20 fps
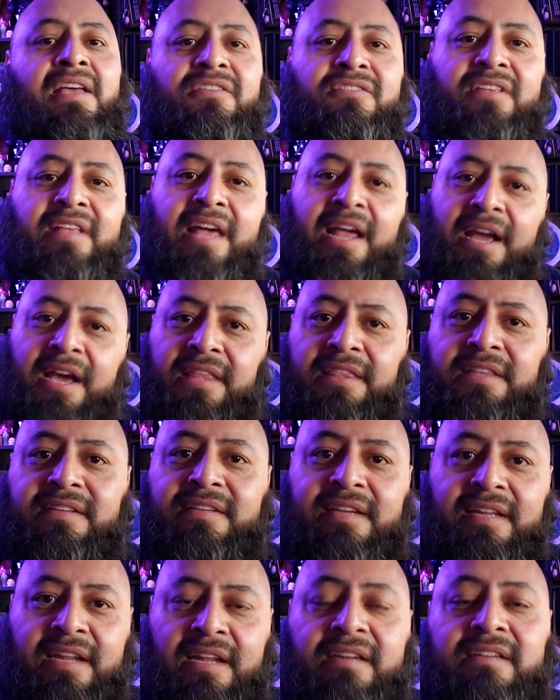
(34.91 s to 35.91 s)
so that others
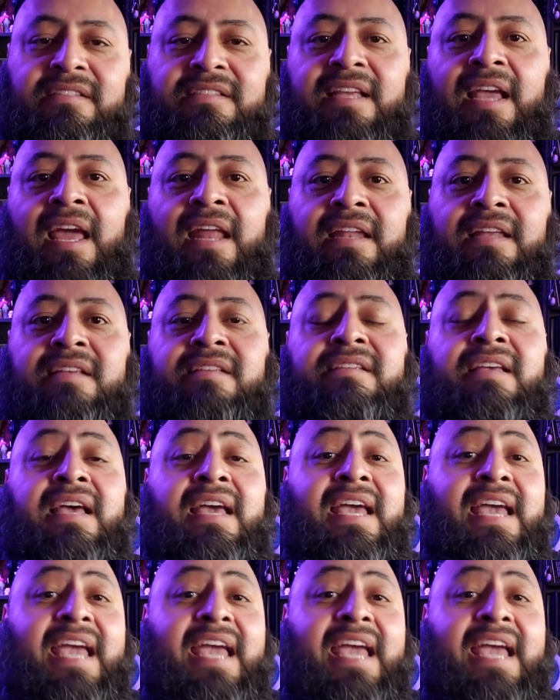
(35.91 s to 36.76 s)
can understand us,